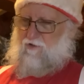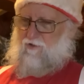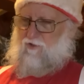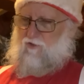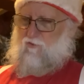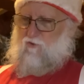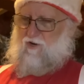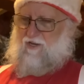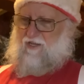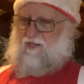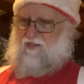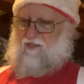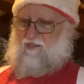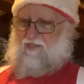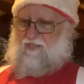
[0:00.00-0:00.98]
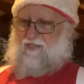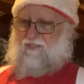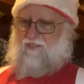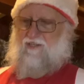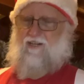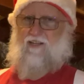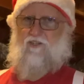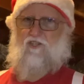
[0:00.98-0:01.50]
You want at least
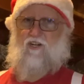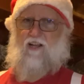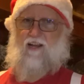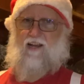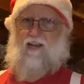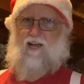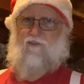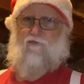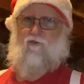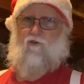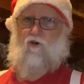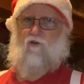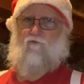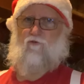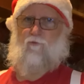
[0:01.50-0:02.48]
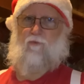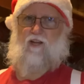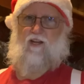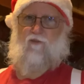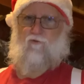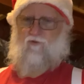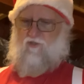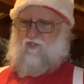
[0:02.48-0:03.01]
1.5 inches from
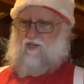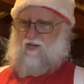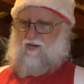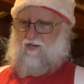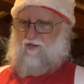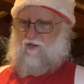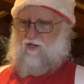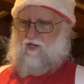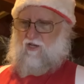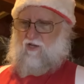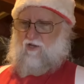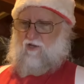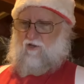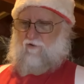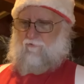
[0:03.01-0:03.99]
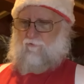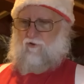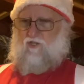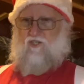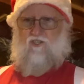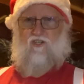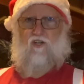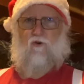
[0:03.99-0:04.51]
either side for
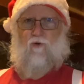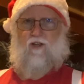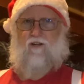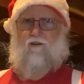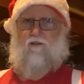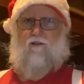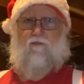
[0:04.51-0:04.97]
this to go in.